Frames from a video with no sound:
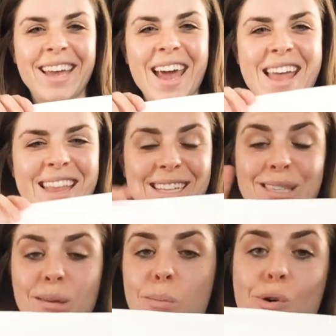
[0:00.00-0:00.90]
And
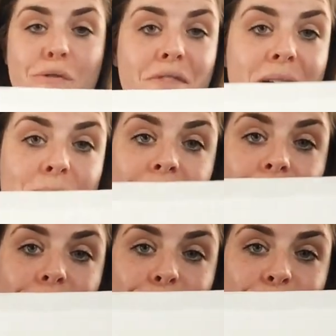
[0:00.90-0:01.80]
that's some more fun with
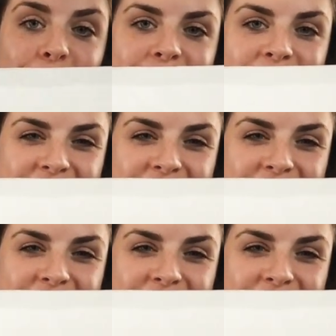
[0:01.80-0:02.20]
cardboard.